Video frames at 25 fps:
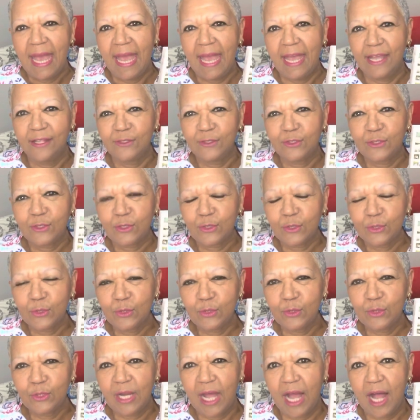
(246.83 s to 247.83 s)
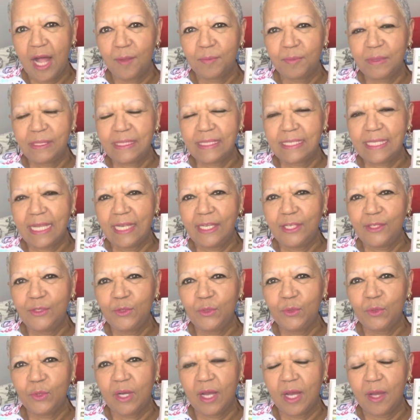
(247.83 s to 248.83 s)
And soon I'll be
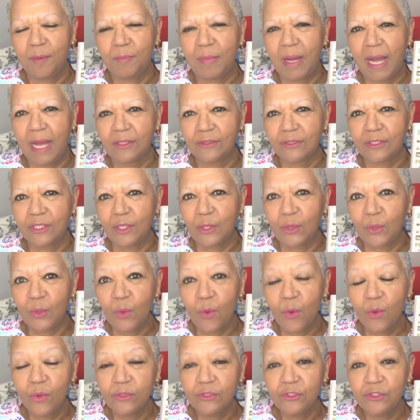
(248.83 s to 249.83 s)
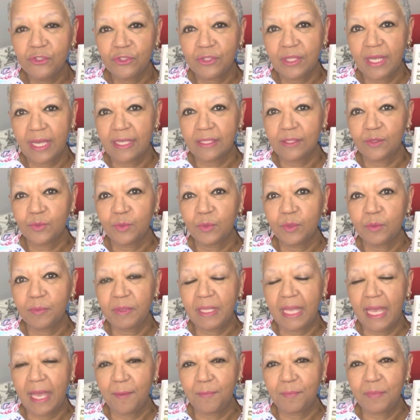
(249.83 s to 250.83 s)
telling you about the launch that will
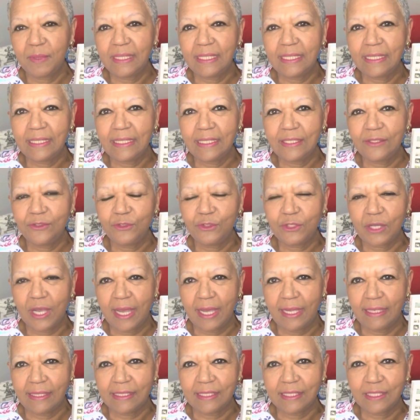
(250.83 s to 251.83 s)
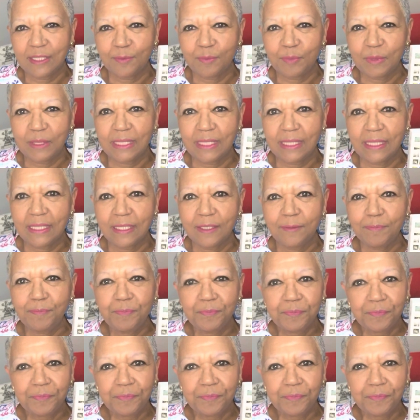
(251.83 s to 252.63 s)
be happening in Johannesburg.